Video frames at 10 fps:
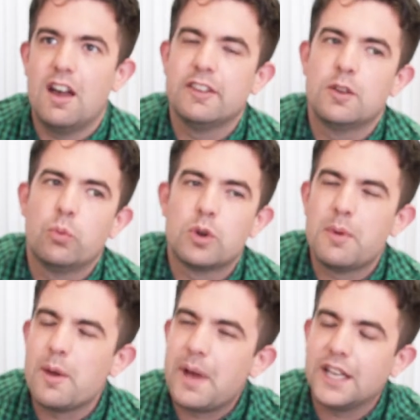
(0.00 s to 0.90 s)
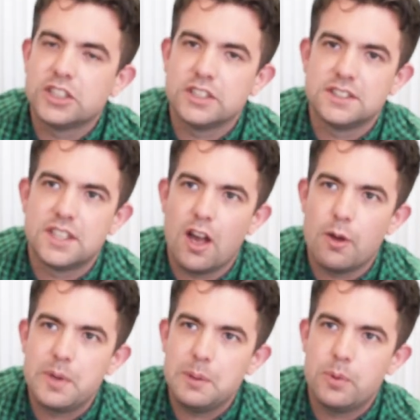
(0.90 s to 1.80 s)
I think one of my passions are
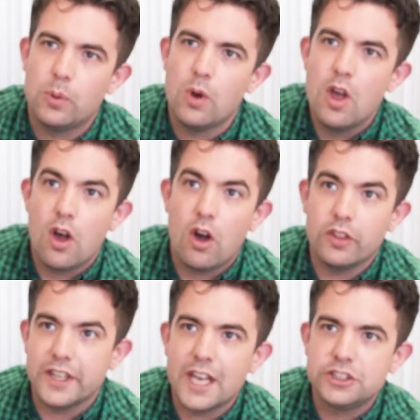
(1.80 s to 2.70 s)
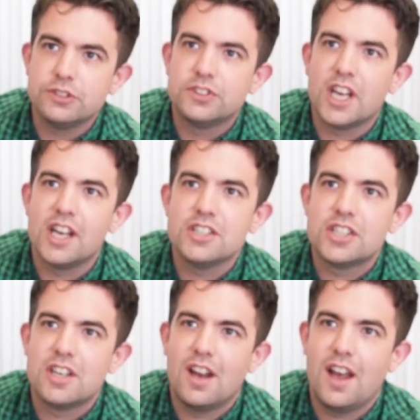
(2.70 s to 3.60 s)
people on the edge of
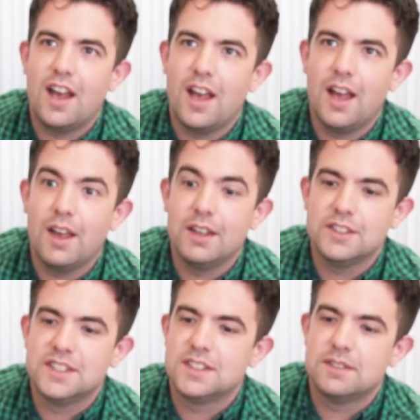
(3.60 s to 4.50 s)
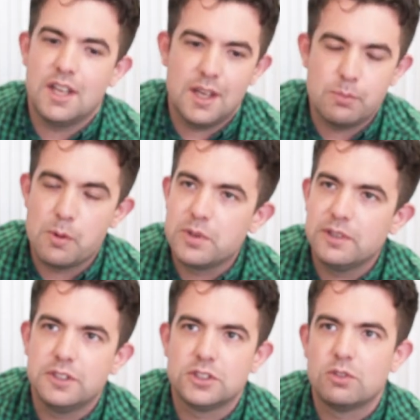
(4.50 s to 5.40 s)
church. Uh, it's in my
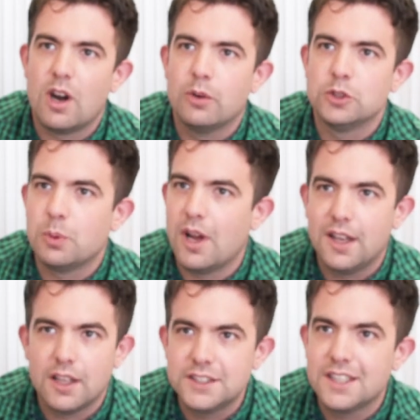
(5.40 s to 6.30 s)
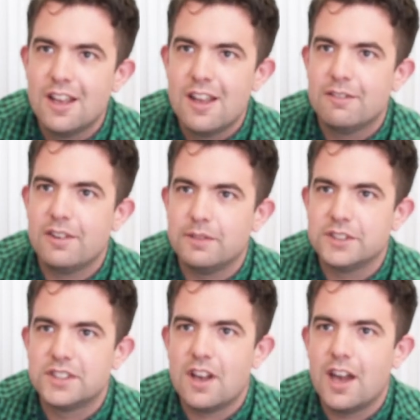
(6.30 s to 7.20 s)
previous role, it's why I liked Five
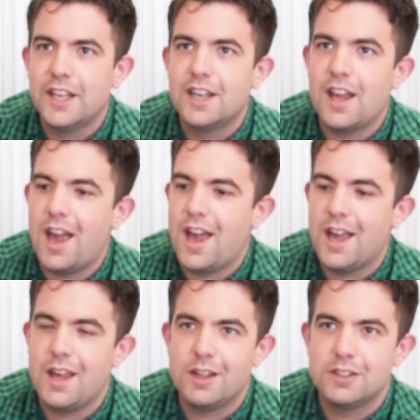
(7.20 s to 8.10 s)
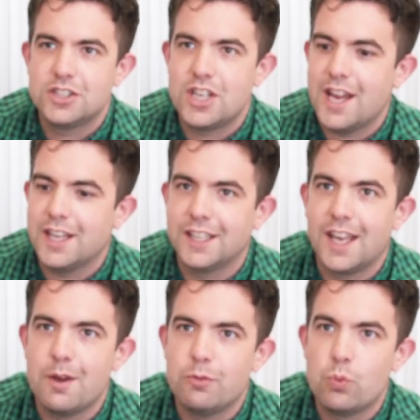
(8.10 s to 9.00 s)
Aside, uh, chatting
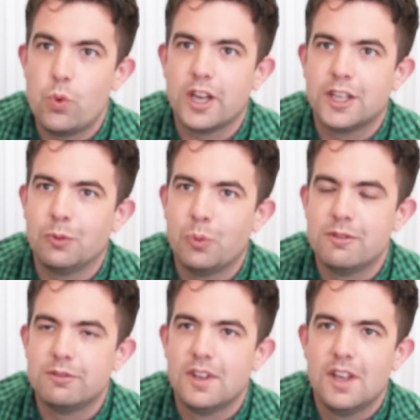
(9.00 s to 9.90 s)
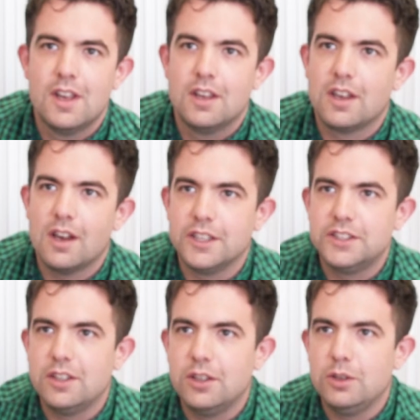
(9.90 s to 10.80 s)
and working with
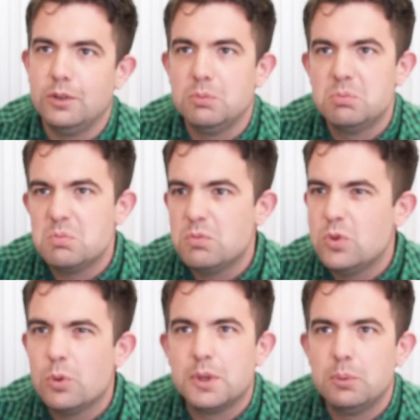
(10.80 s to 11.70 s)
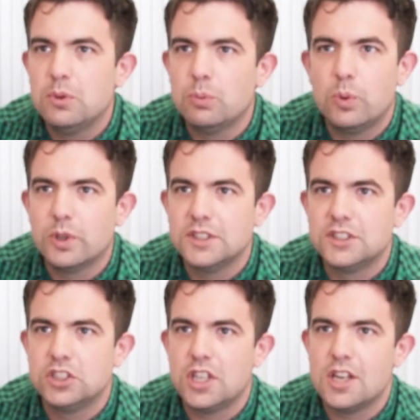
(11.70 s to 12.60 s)
guys who normally wouldn't walk
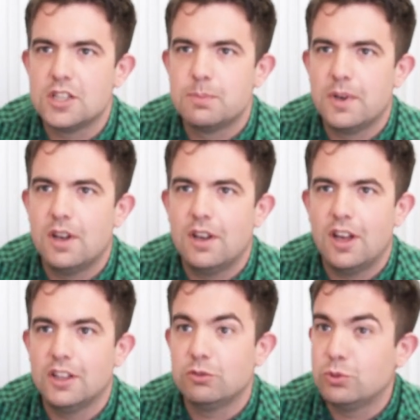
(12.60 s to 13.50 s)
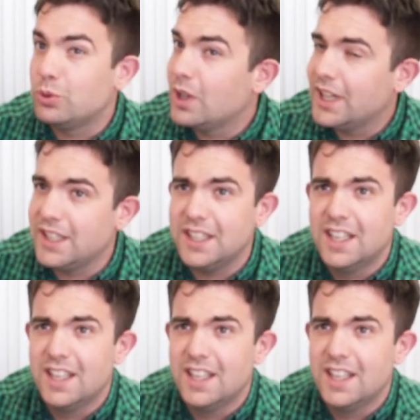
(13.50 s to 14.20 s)
into church, but I've really